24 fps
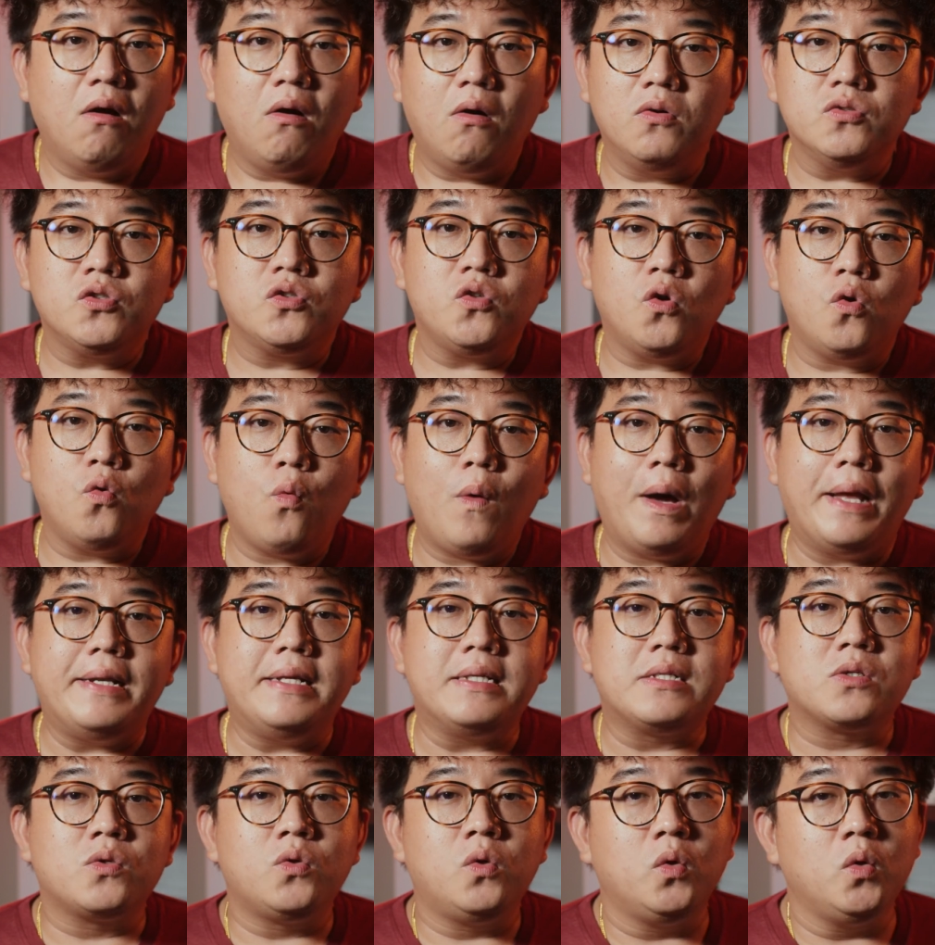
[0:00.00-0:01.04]
Also, what
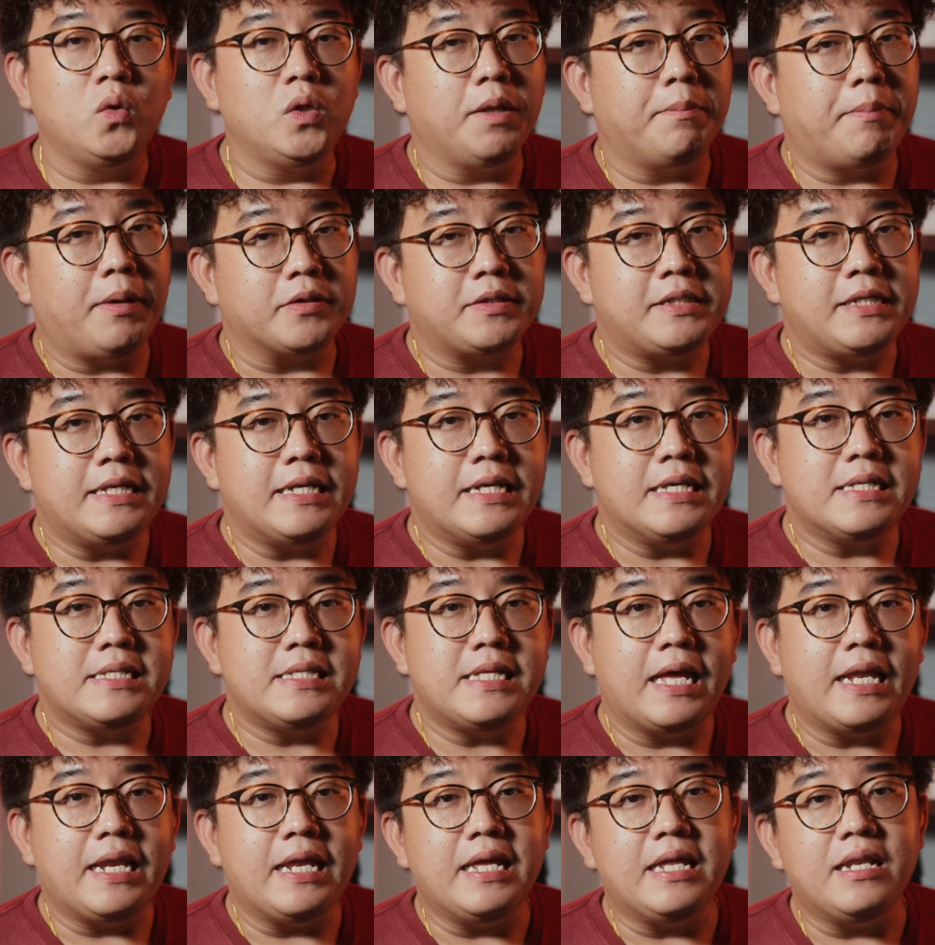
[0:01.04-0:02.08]
is cool about it is
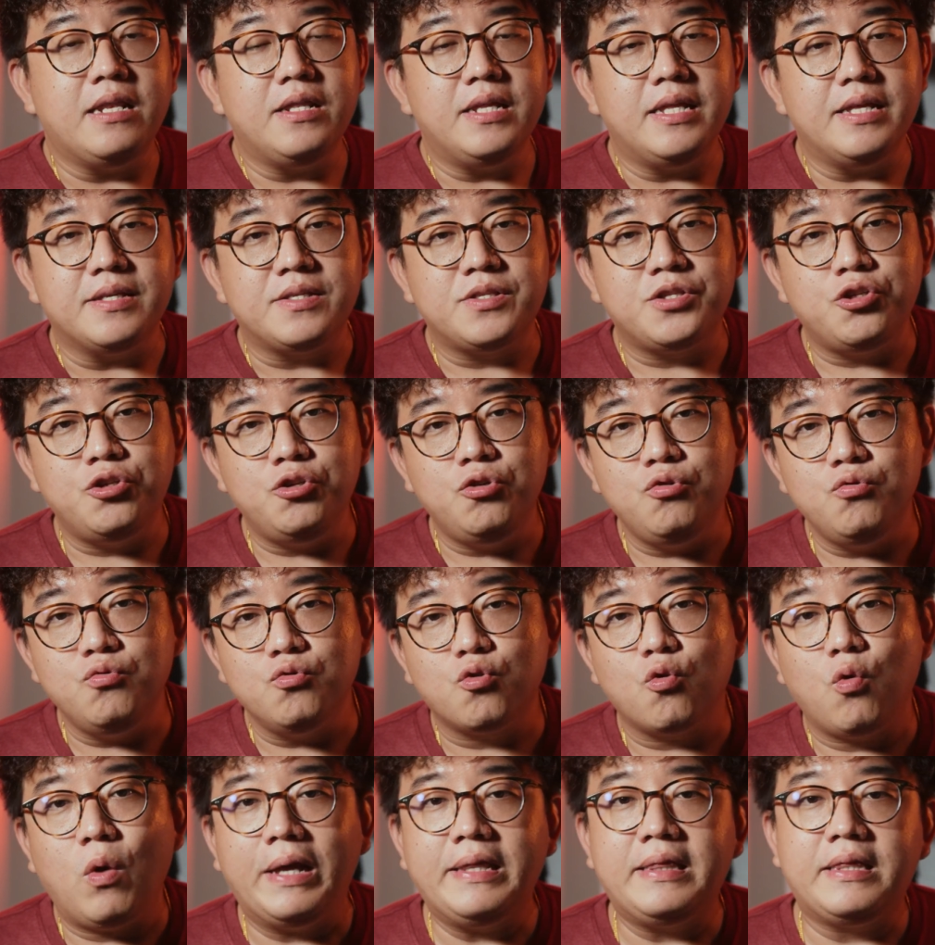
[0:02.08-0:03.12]
that it is
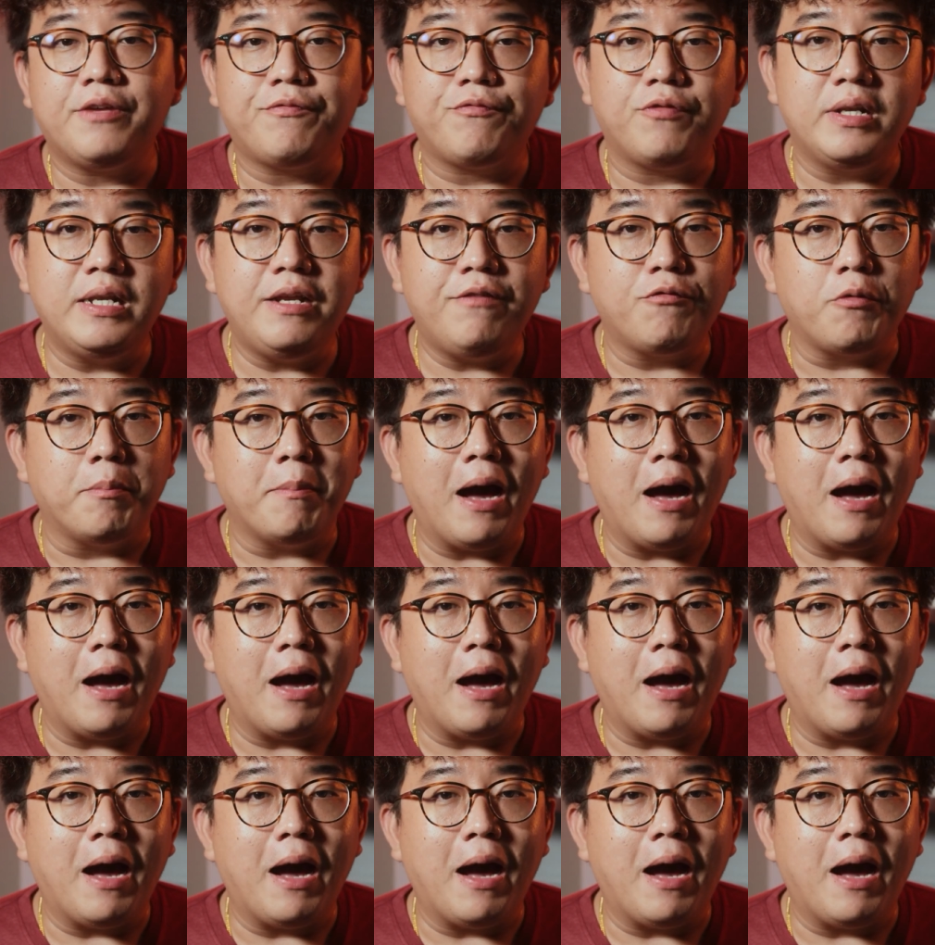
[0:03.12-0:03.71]
tuned quite differently from